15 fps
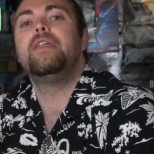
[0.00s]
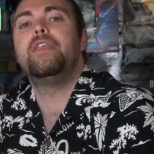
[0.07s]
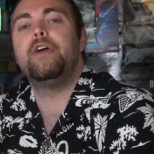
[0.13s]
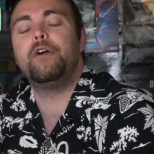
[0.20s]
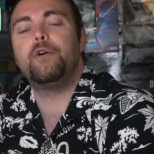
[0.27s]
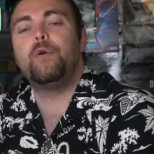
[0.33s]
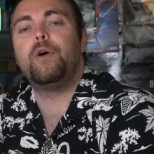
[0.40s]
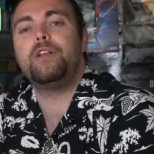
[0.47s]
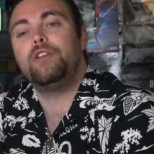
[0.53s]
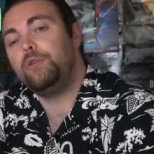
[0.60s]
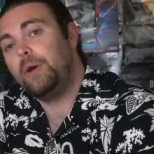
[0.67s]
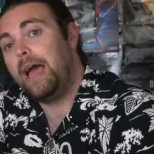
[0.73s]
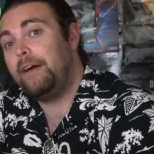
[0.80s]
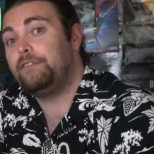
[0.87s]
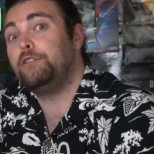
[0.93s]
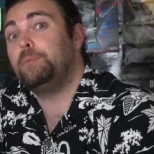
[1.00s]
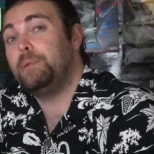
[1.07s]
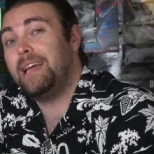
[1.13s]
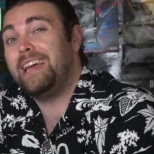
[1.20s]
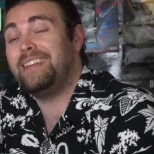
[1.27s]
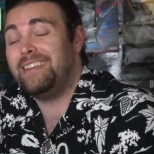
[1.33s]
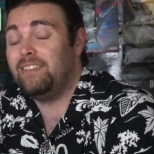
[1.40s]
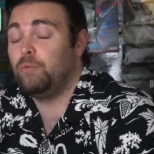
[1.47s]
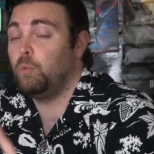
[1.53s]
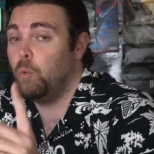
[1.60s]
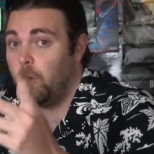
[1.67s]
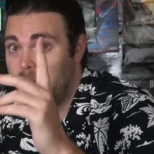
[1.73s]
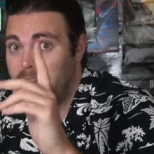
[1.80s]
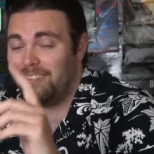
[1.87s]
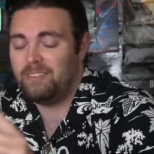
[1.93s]
they're going to have to play at least
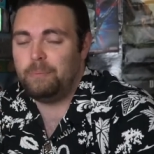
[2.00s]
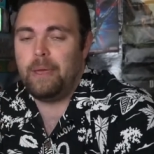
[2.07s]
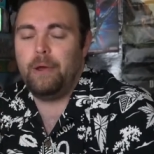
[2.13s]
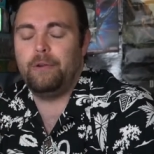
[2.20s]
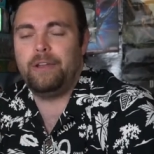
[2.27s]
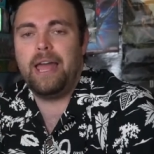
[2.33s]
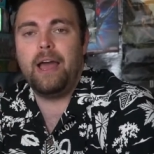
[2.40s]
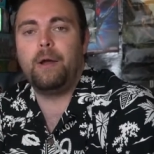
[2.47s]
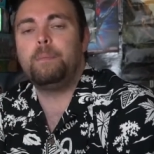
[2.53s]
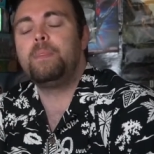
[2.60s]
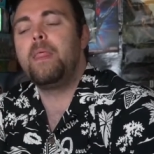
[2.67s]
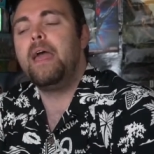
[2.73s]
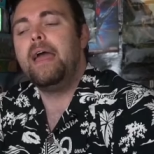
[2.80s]
one despair down.